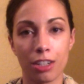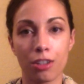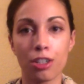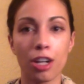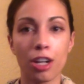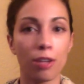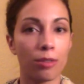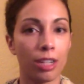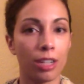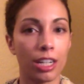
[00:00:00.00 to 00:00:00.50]

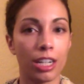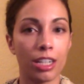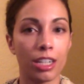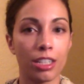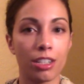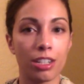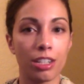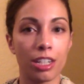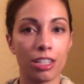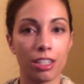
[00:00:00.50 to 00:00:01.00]
not ready
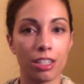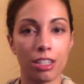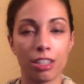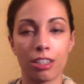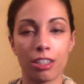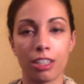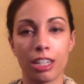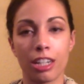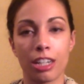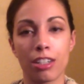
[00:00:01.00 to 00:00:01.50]
to
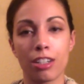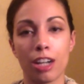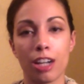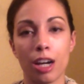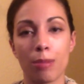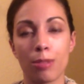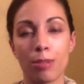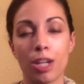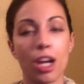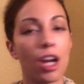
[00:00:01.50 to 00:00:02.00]
necessarily
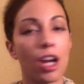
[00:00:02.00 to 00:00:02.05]
adopt